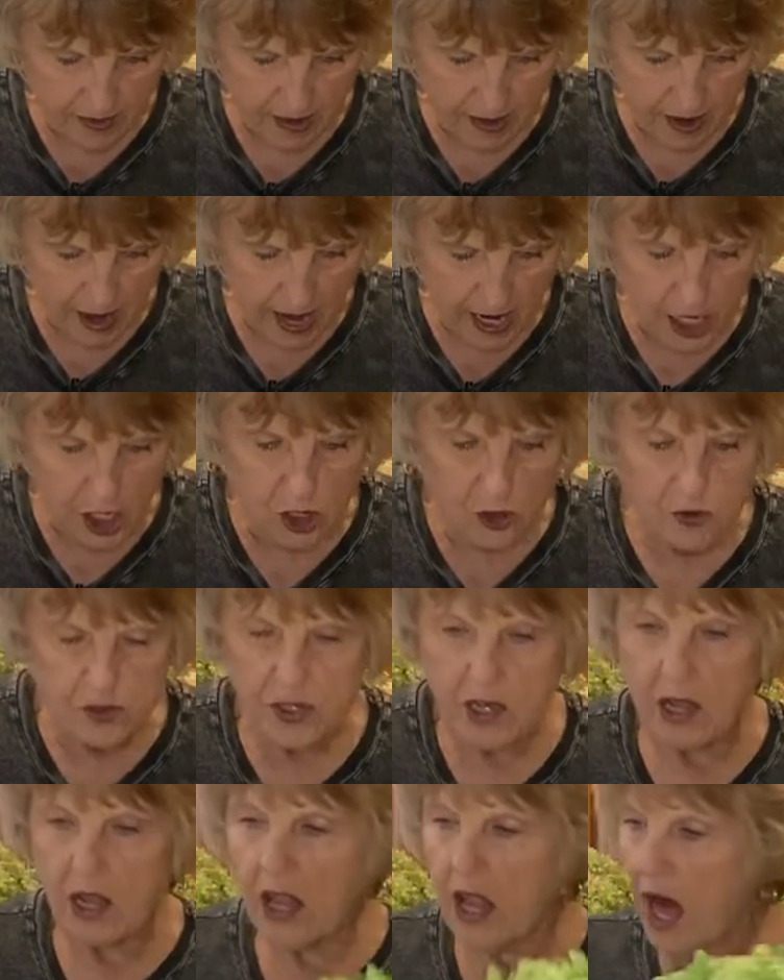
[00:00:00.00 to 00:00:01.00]
I use
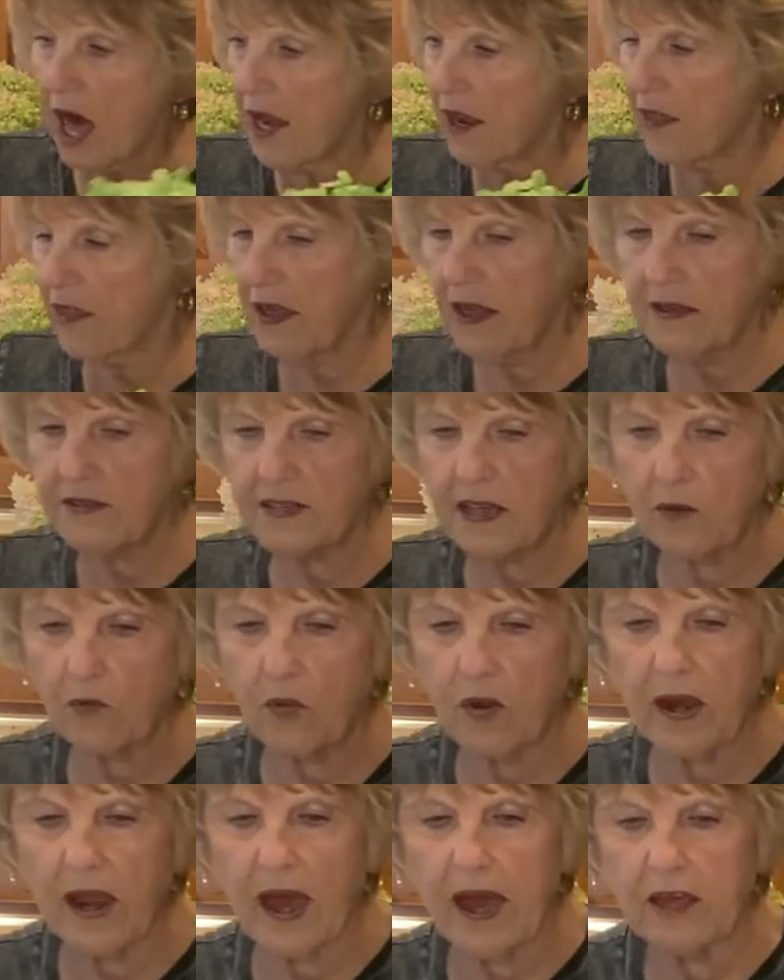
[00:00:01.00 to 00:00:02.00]
a lot of these and
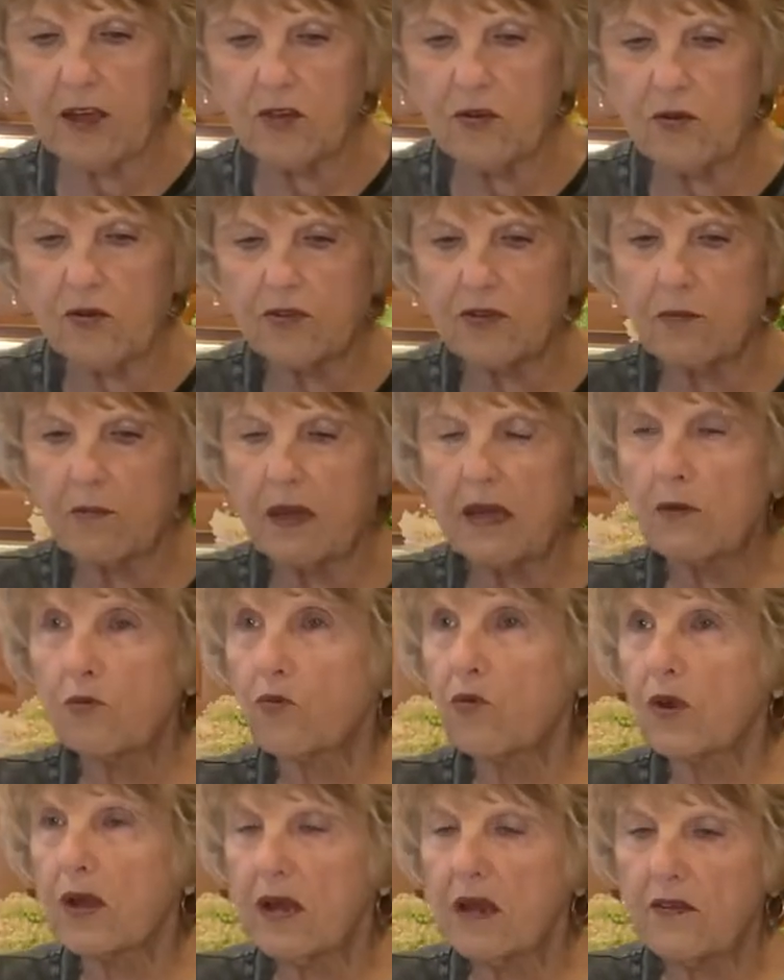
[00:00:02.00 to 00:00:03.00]
when I use them in
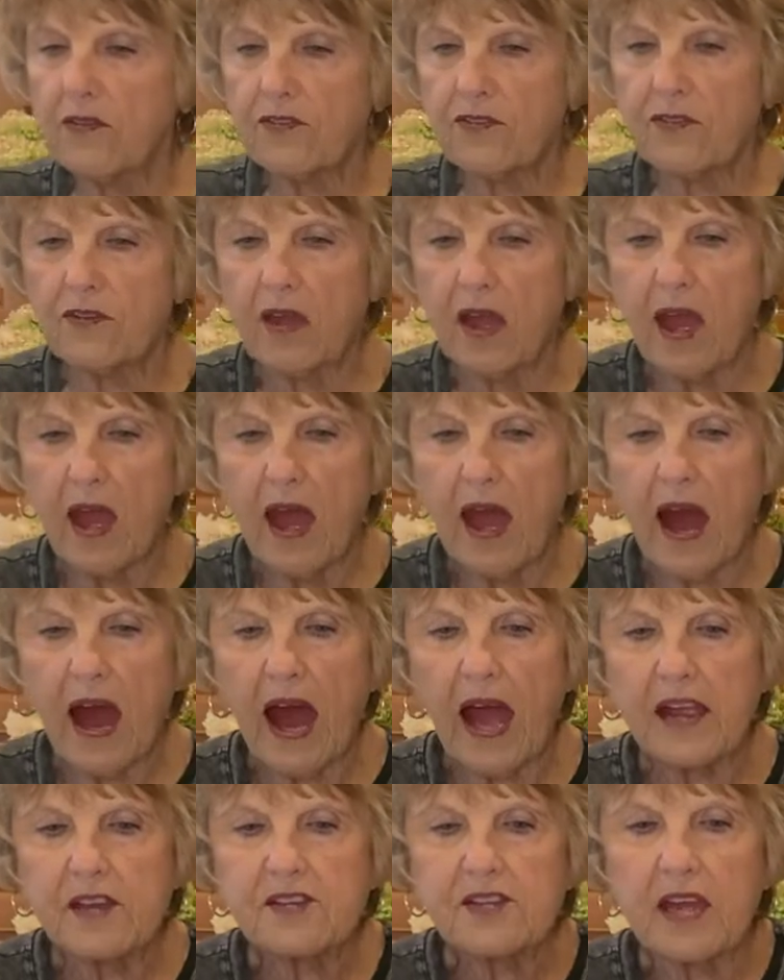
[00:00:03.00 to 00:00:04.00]
wreaths,
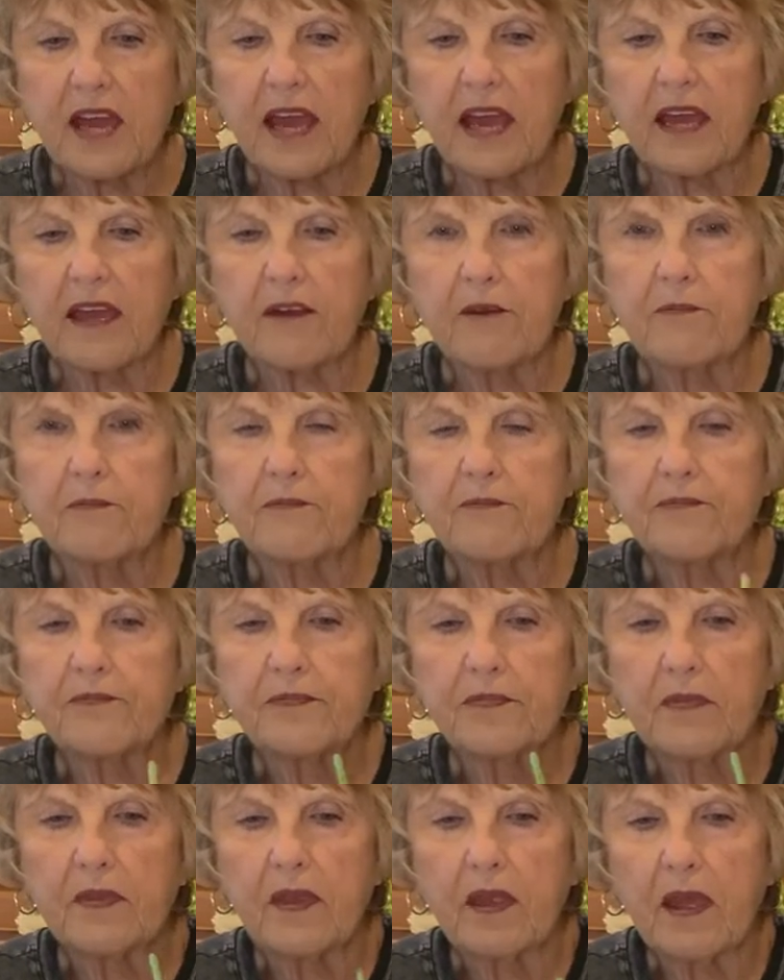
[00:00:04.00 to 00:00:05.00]
I take
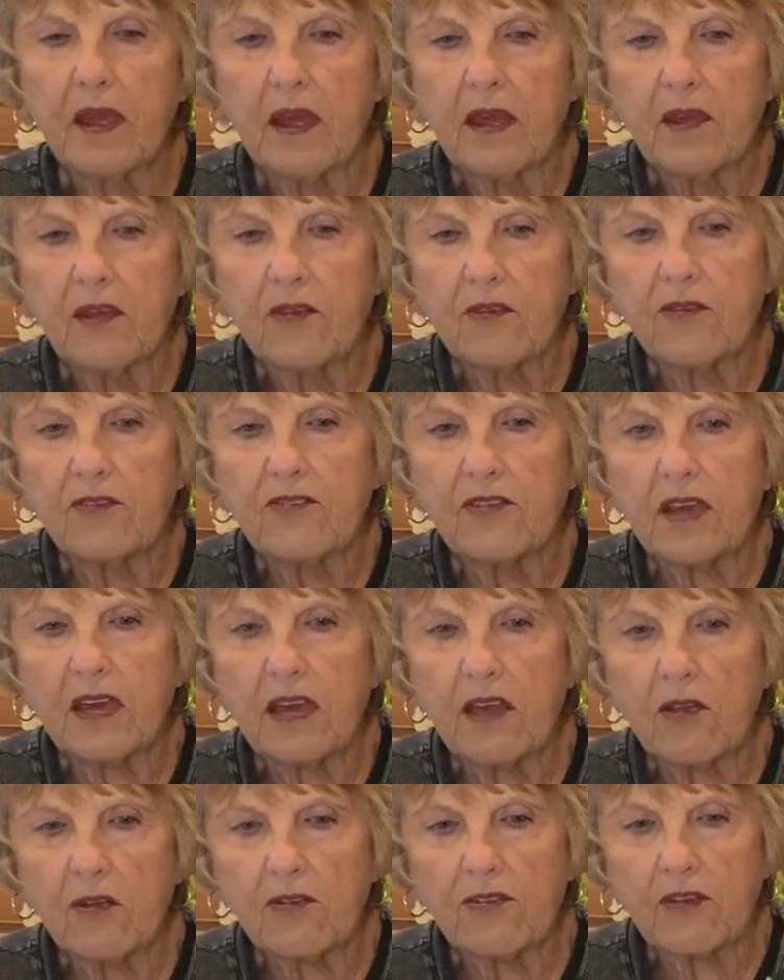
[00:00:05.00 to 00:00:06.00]
you see
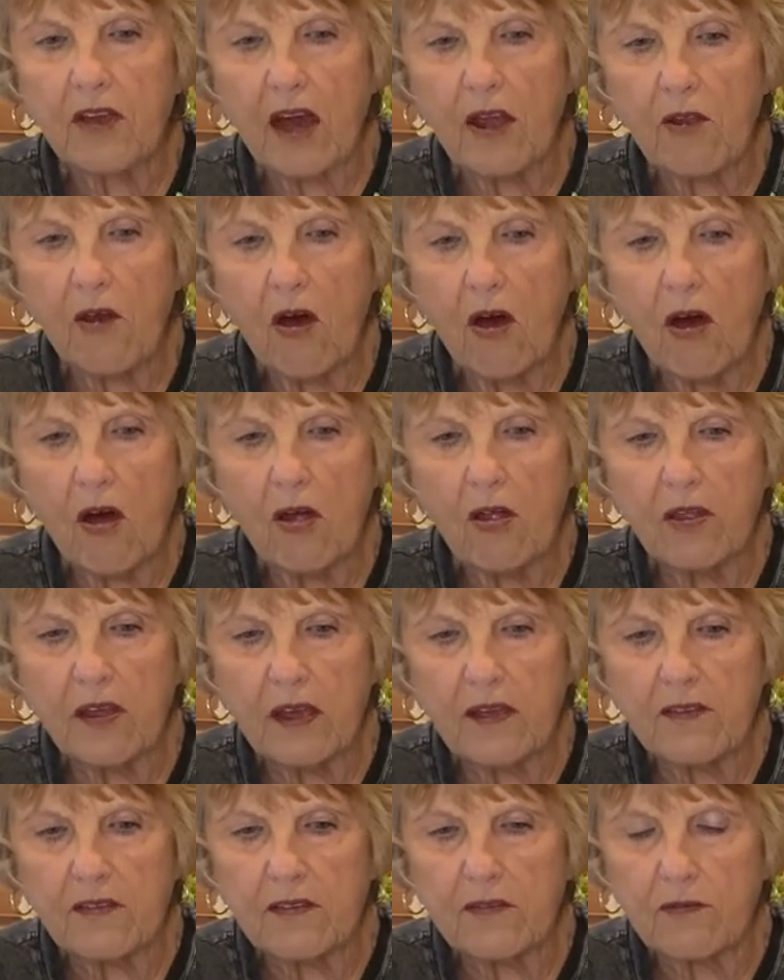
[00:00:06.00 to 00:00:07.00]
here it's got all
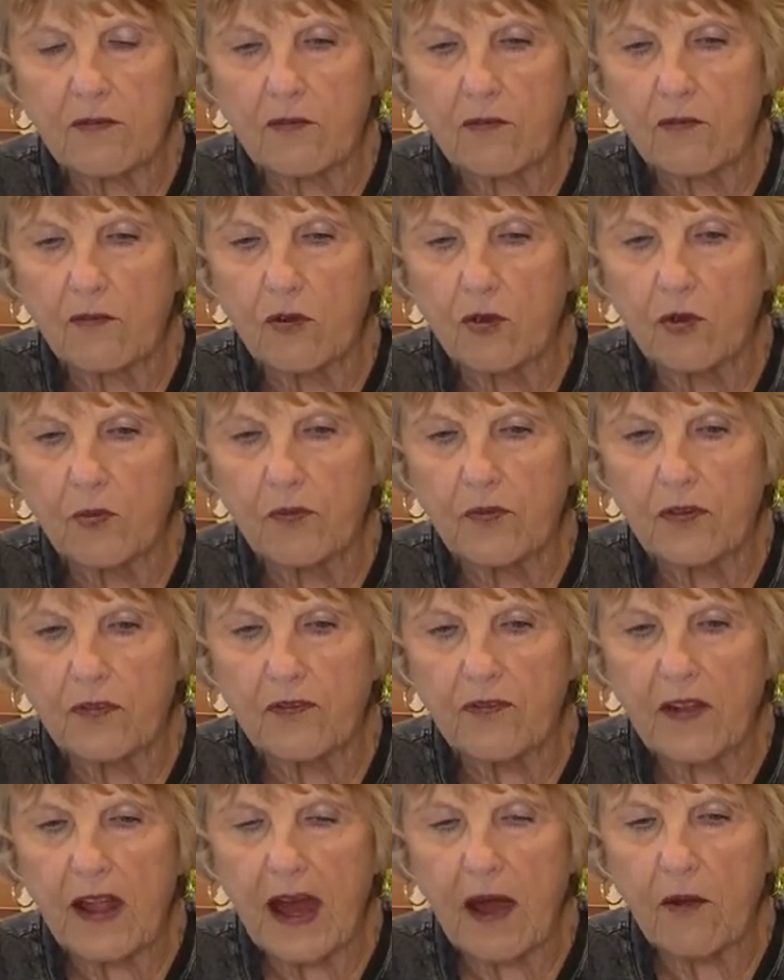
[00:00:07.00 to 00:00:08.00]
these groups of
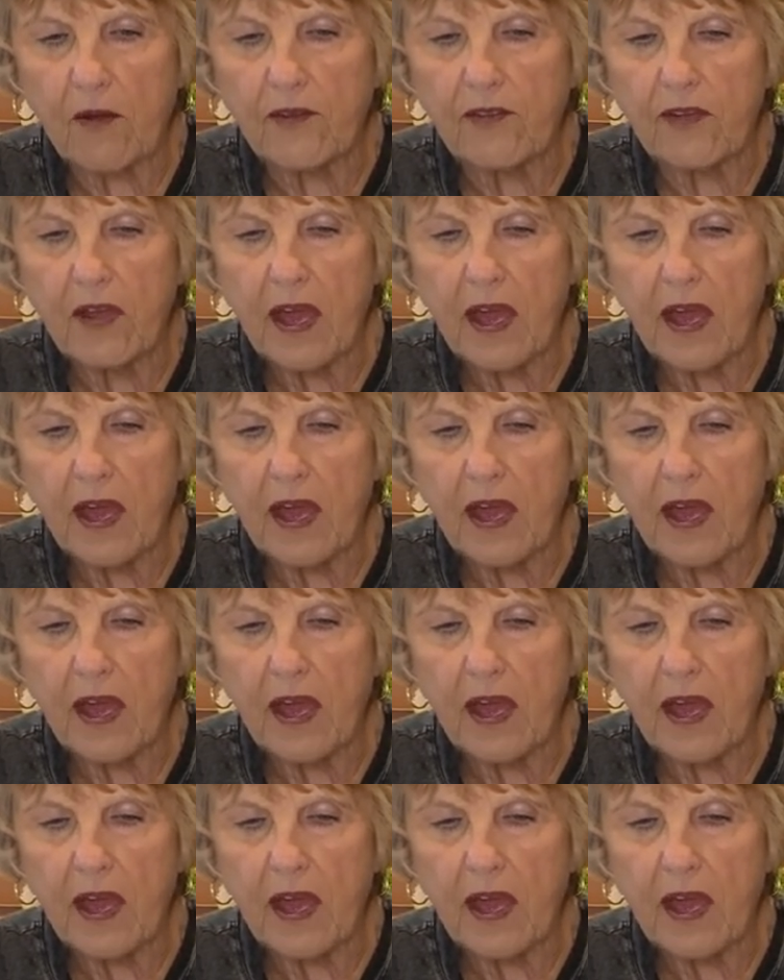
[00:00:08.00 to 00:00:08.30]
flowers.